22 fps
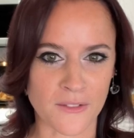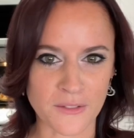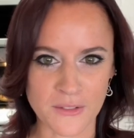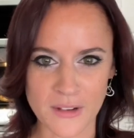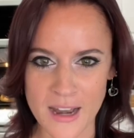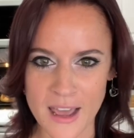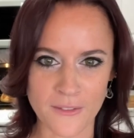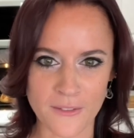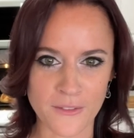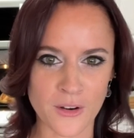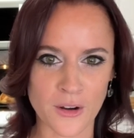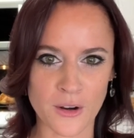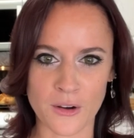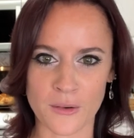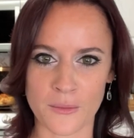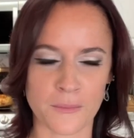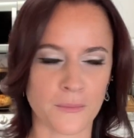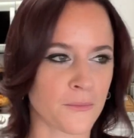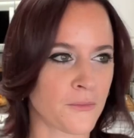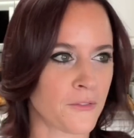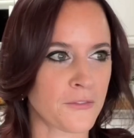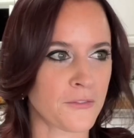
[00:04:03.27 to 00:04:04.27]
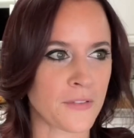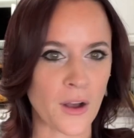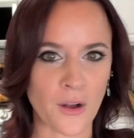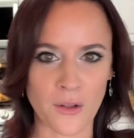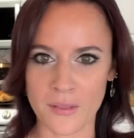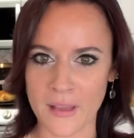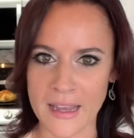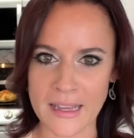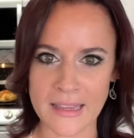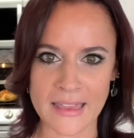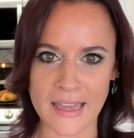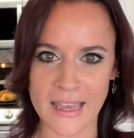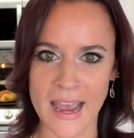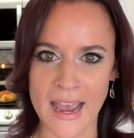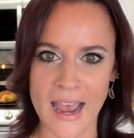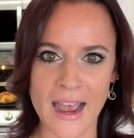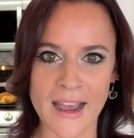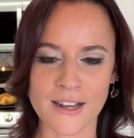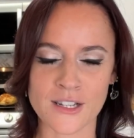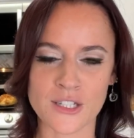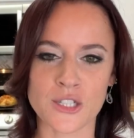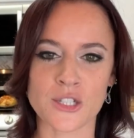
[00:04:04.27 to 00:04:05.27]
never felt like they
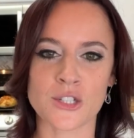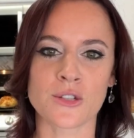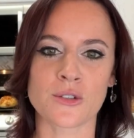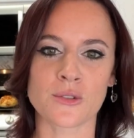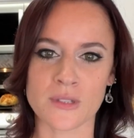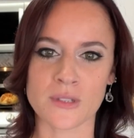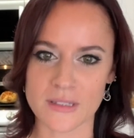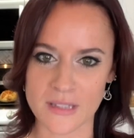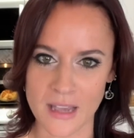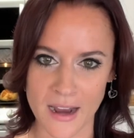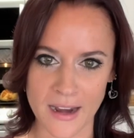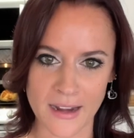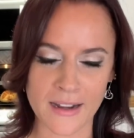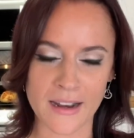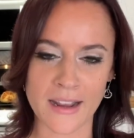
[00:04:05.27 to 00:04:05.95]
had to sign